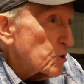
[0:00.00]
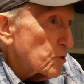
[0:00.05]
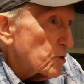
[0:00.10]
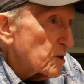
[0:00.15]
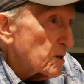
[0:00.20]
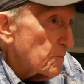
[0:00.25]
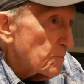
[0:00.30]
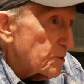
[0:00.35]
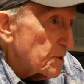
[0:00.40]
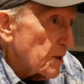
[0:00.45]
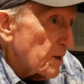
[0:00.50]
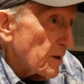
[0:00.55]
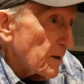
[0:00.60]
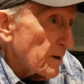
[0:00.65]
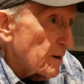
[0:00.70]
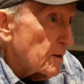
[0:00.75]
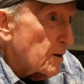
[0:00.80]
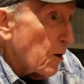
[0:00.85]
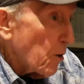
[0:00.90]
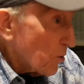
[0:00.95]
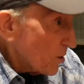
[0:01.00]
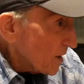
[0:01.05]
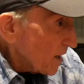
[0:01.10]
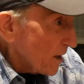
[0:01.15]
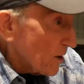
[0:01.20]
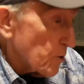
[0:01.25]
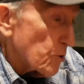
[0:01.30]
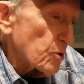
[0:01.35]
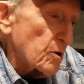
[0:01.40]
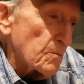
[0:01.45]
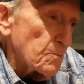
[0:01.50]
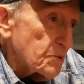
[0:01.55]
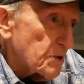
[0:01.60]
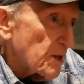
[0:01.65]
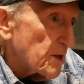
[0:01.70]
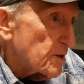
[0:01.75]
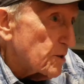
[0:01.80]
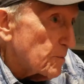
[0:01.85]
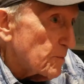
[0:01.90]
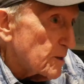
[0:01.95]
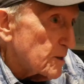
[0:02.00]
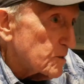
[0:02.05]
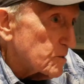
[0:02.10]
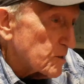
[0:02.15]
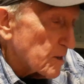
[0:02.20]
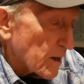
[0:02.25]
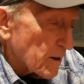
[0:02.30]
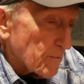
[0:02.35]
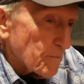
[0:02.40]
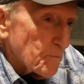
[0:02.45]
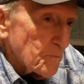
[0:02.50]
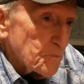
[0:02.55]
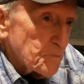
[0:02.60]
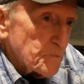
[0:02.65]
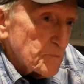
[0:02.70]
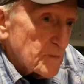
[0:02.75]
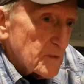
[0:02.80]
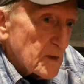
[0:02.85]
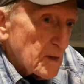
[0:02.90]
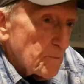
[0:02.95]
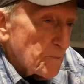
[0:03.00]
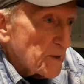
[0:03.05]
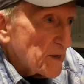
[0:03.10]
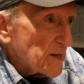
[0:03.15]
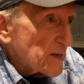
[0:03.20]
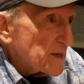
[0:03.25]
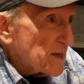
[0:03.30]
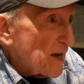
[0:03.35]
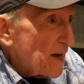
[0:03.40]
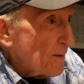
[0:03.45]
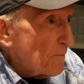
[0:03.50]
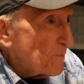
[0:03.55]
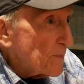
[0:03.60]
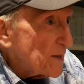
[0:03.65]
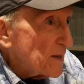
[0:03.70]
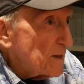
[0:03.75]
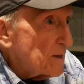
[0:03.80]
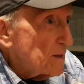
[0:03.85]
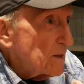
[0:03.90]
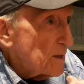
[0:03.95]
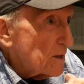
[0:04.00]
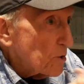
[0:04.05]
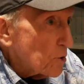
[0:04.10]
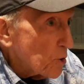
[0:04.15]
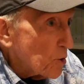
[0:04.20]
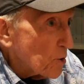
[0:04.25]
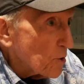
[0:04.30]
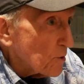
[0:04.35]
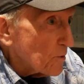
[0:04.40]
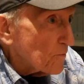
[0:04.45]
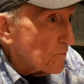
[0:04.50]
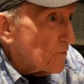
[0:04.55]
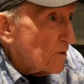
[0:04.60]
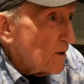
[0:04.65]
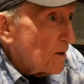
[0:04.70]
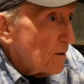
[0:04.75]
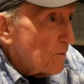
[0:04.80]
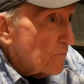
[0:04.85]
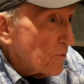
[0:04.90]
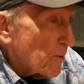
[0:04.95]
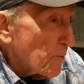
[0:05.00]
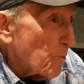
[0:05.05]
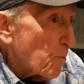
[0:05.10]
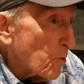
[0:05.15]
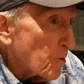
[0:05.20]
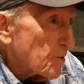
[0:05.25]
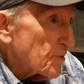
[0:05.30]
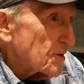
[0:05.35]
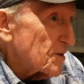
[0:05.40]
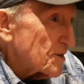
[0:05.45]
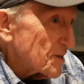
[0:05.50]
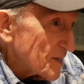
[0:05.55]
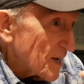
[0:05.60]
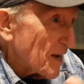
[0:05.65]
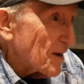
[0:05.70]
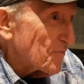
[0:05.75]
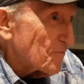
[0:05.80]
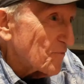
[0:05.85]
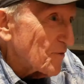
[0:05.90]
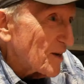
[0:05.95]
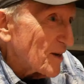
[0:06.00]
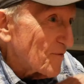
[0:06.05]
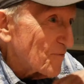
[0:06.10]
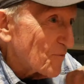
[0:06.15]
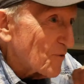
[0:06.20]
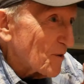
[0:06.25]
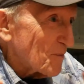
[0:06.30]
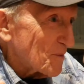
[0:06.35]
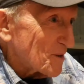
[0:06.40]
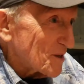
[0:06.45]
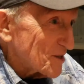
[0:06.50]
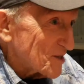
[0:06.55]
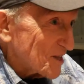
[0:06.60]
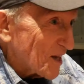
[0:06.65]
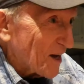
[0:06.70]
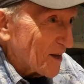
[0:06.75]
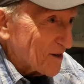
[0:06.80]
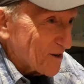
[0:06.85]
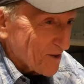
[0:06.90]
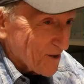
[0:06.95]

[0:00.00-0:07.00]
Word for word: you can play, okay, you can play the music, but it can't be heard from more than ten feet from the side